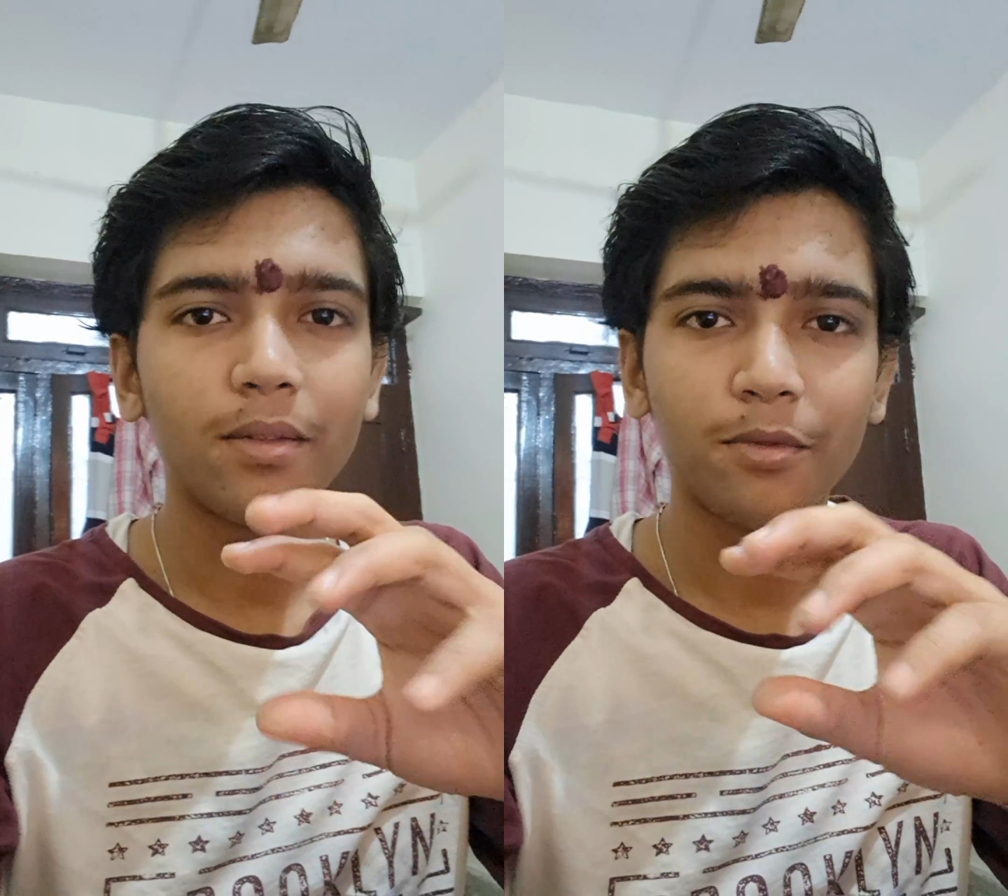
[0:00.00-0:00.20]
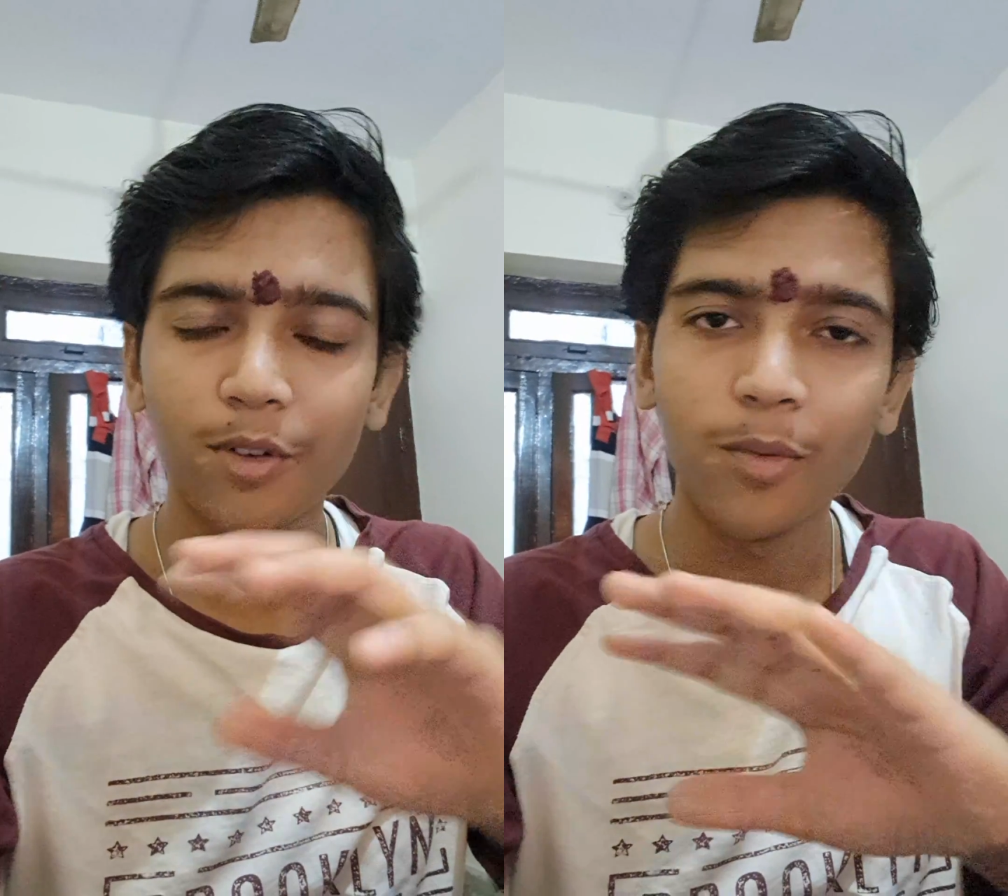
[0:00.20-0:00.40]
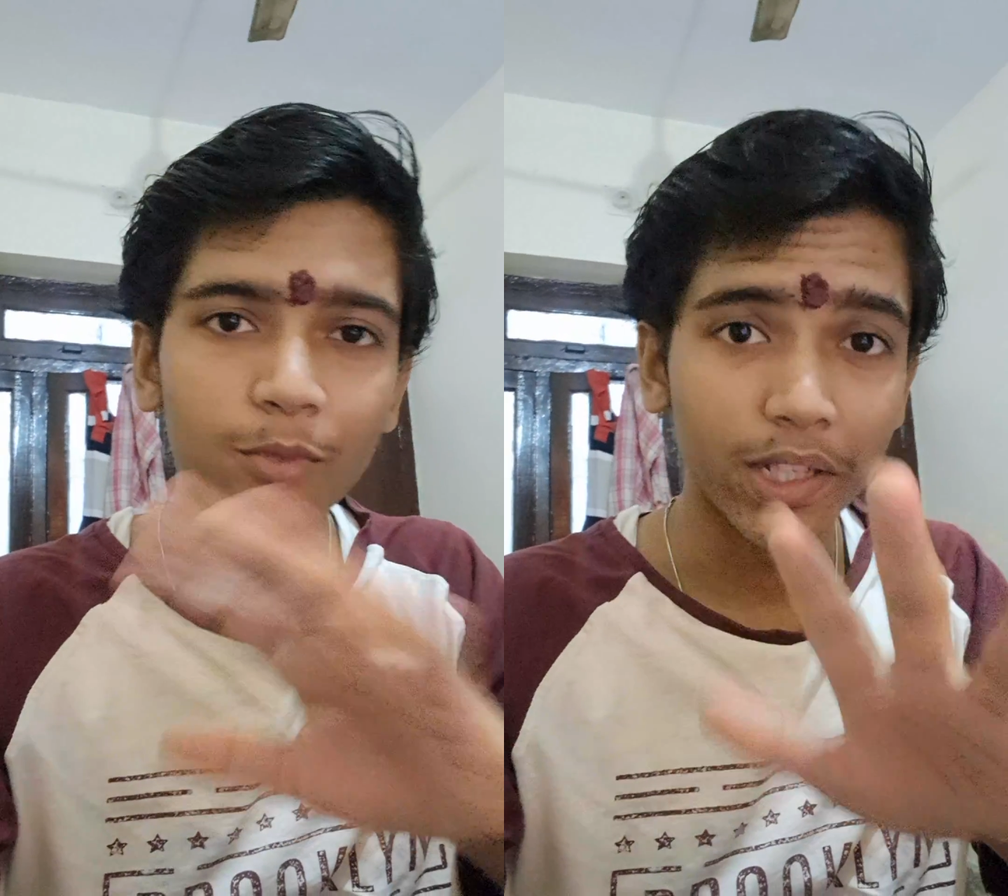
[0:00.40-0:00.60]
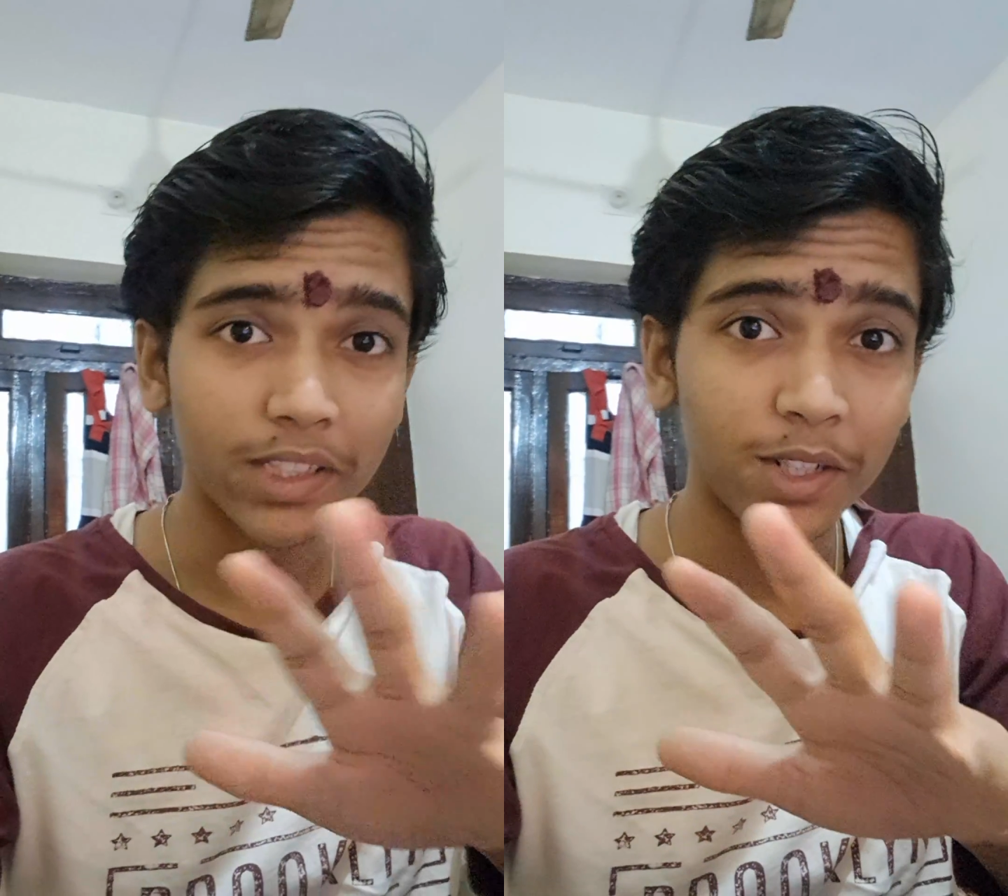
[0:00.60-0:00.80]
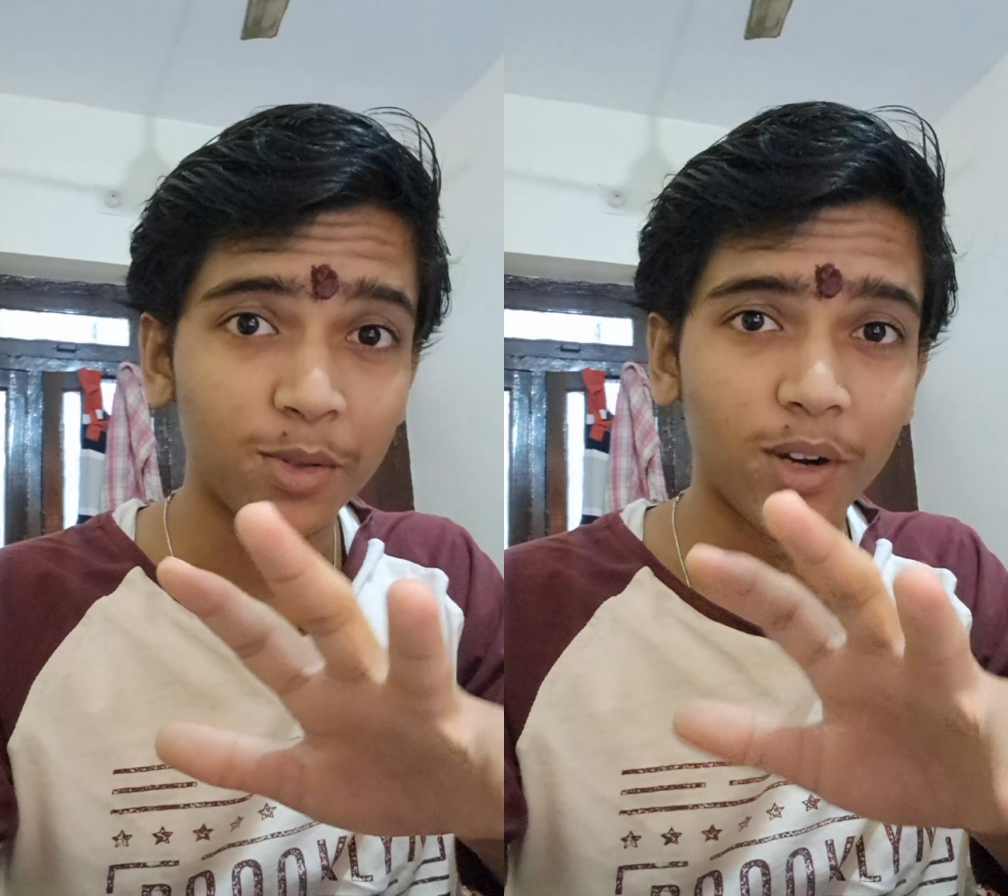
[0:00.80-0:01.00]
and from
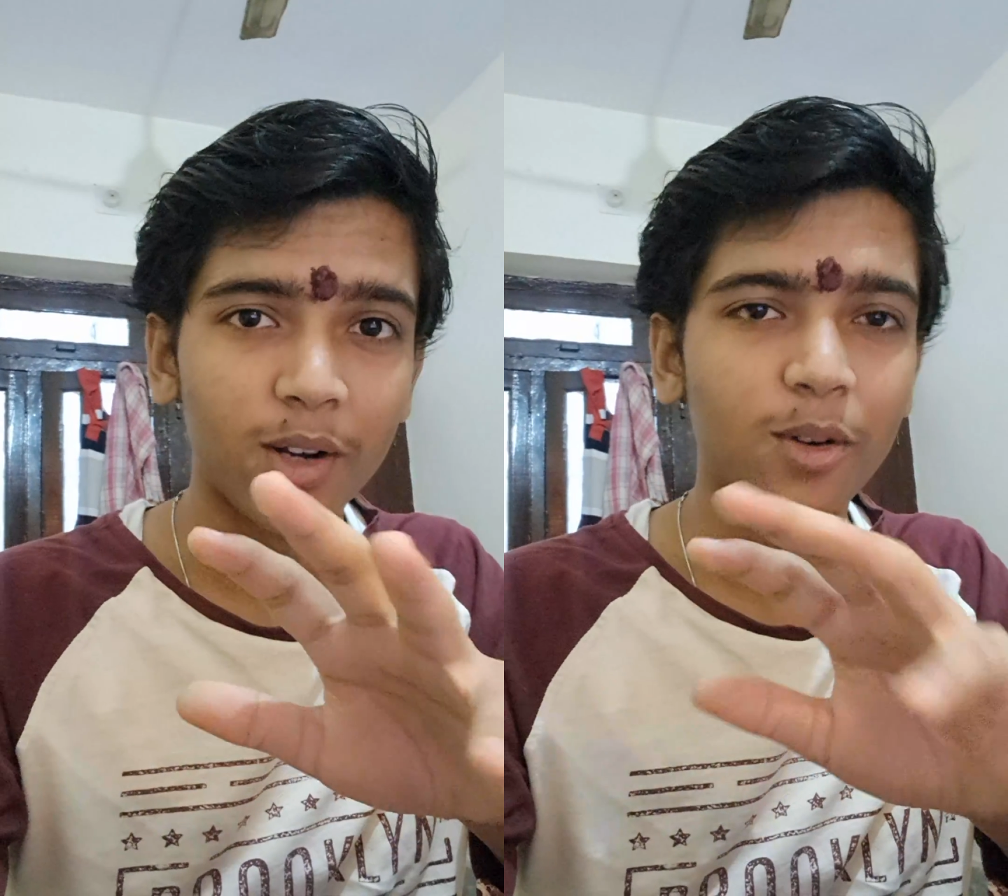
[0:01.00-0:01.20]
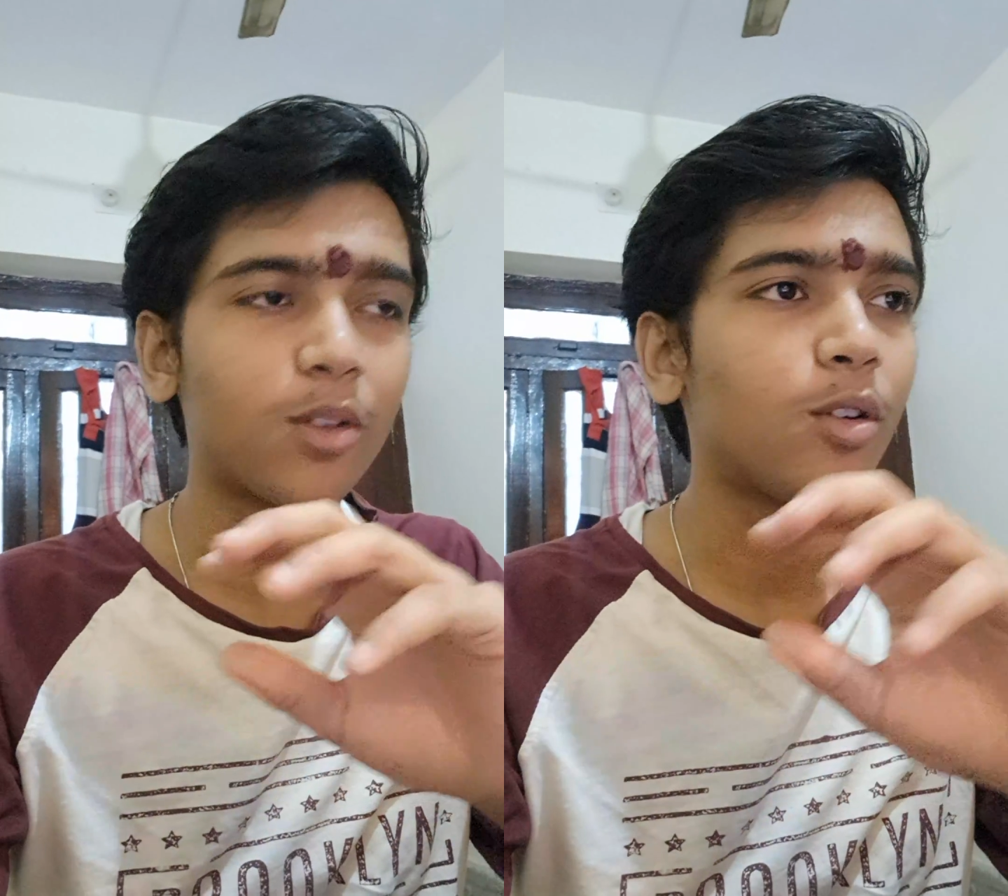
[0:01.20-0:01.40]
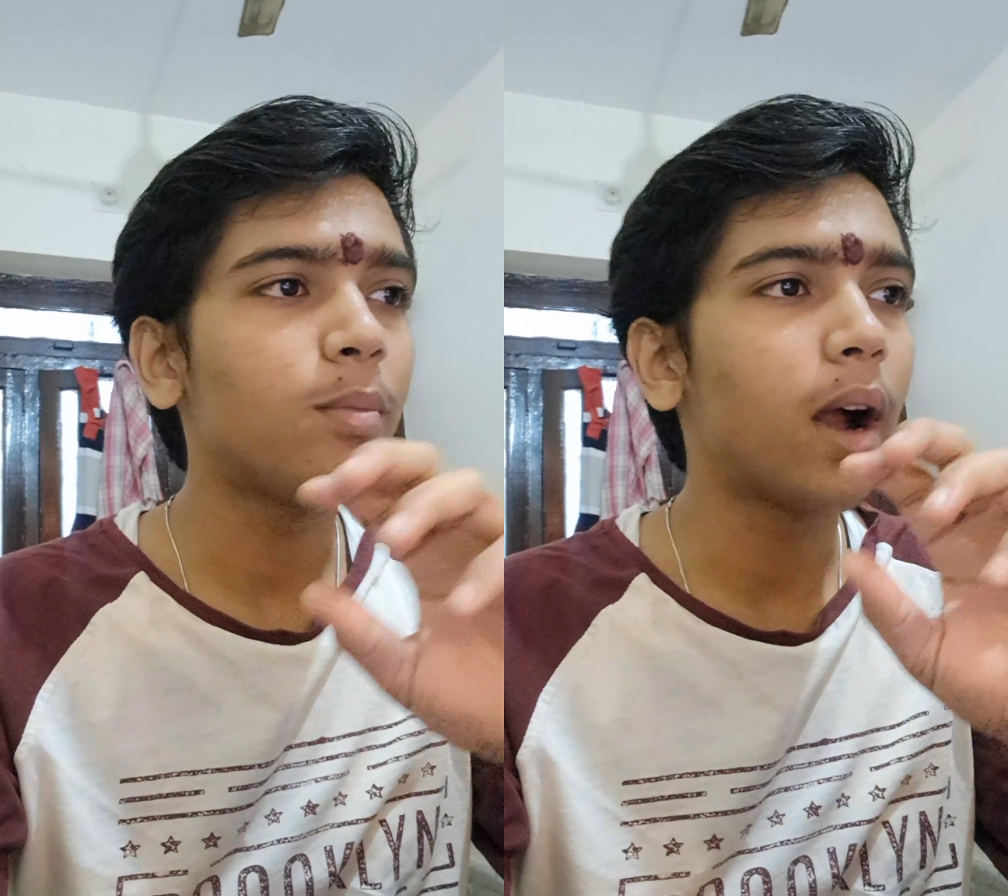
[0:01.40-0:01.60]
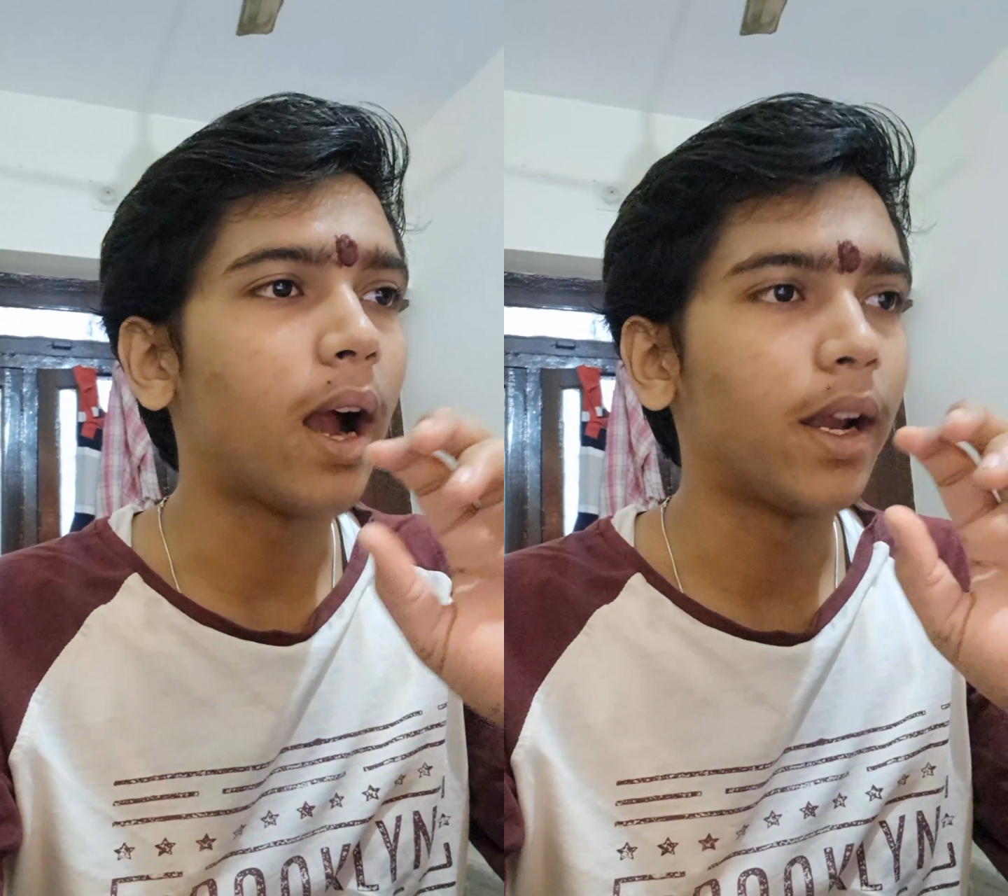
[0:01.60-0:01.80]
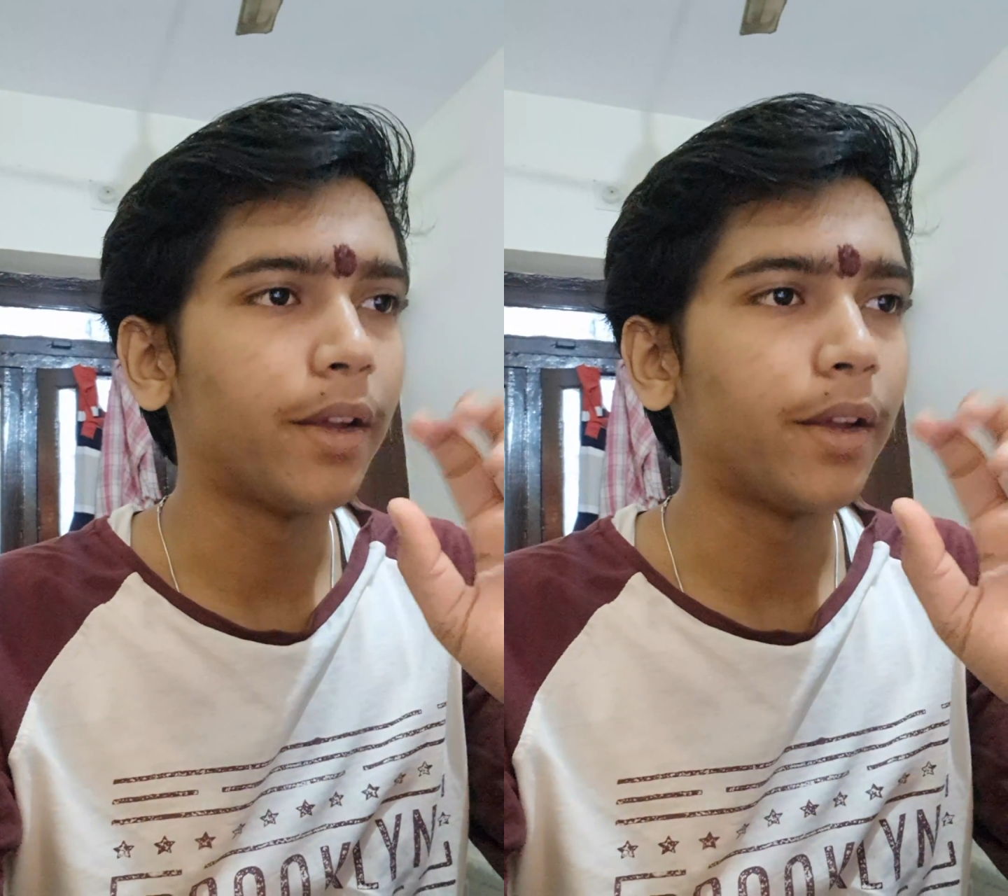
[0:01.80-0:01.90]
fixitkunal.com